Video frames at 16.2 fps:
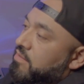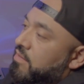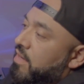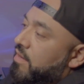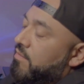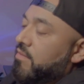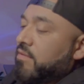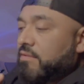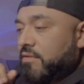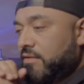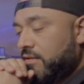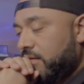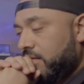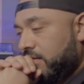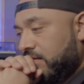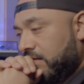You're like,
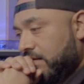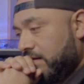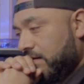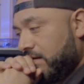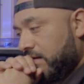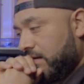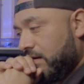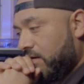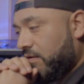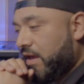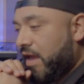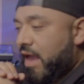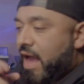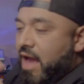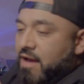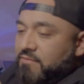
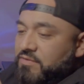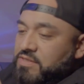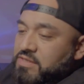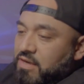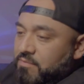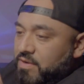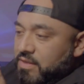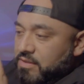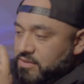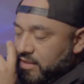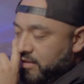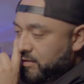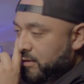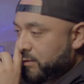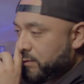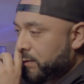okay, obviously I'm going to
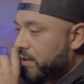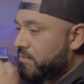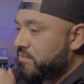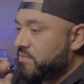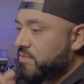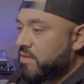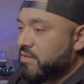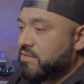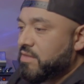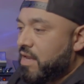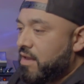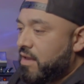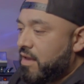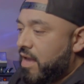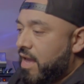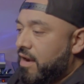change the drums because
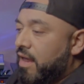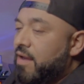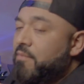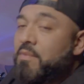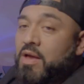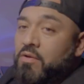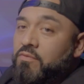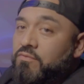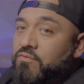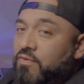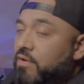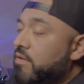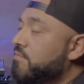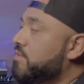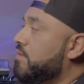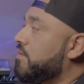I like my own
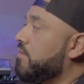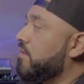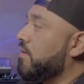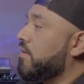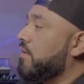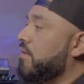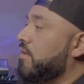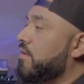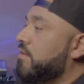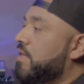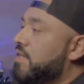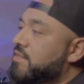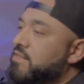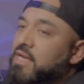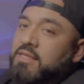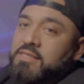drums.
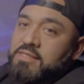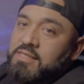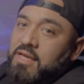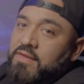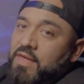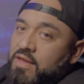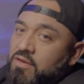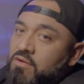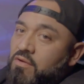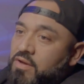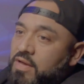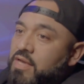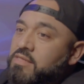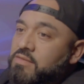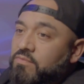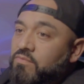That's not to say that you don't
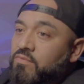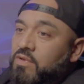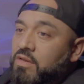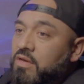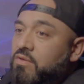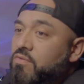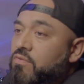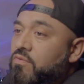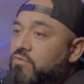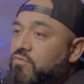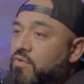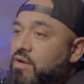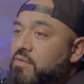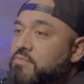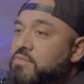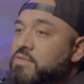get some really cool
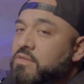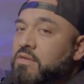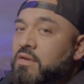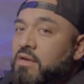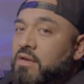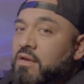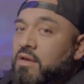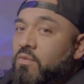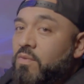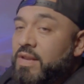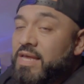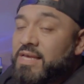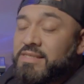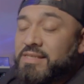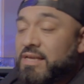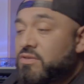drums when
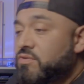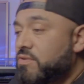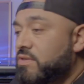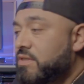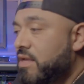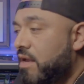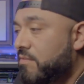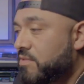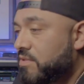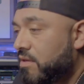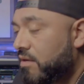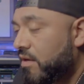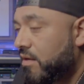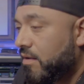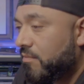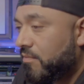they send you stems,
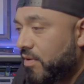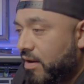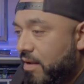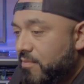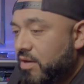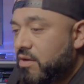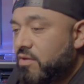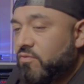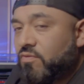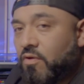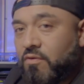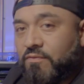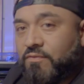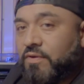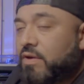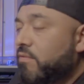but I'm a
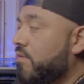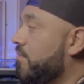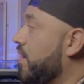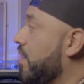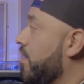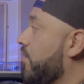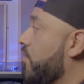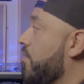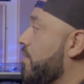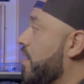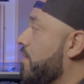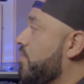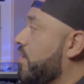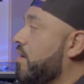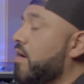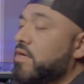control freak with
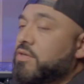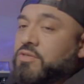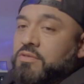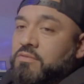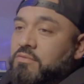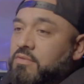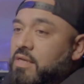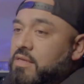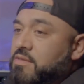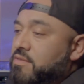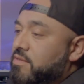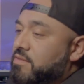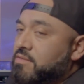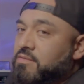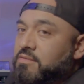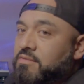my percussion. That's
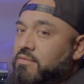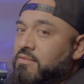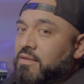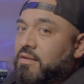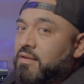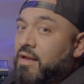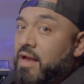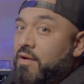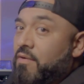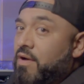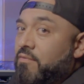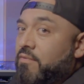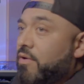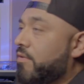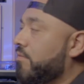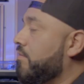just how I
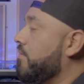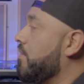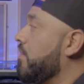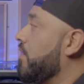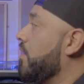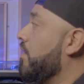roll.